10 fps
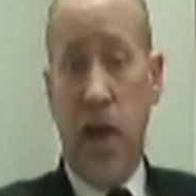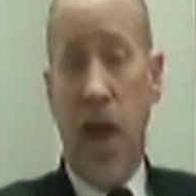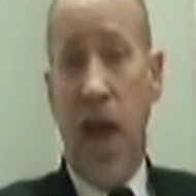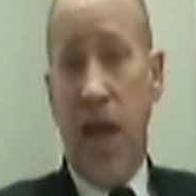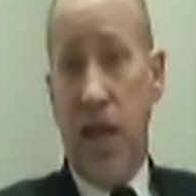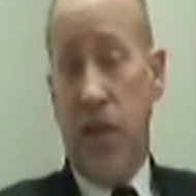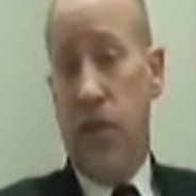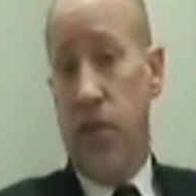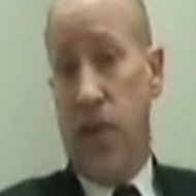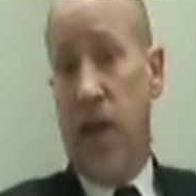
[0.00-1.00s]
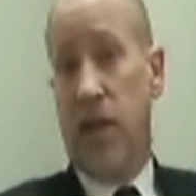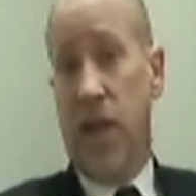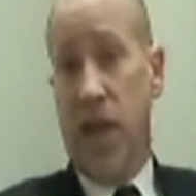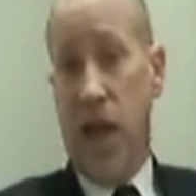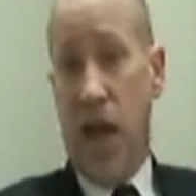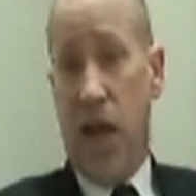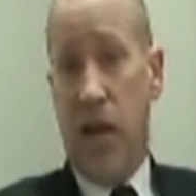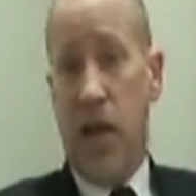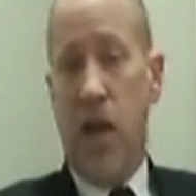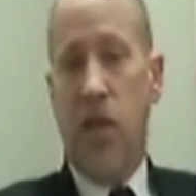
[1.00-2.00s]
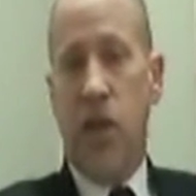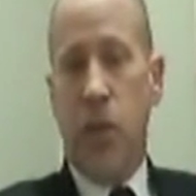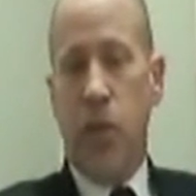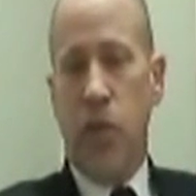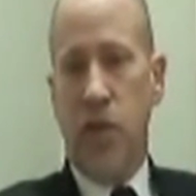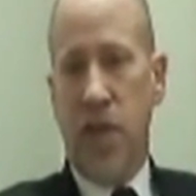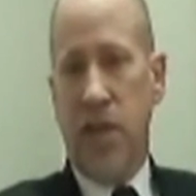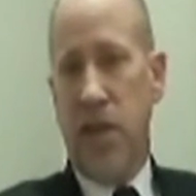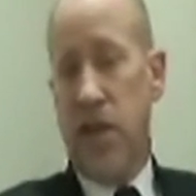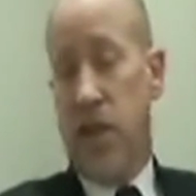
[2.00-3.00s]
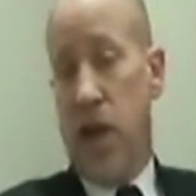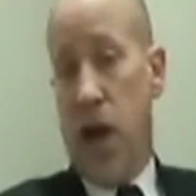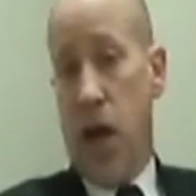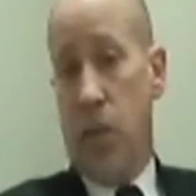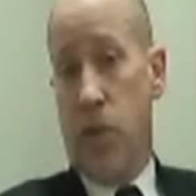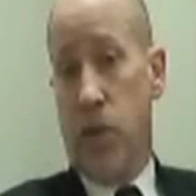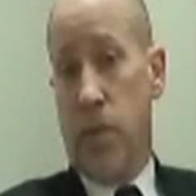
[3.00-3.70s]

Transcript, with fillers: and if in fact they can, then we present it as an option.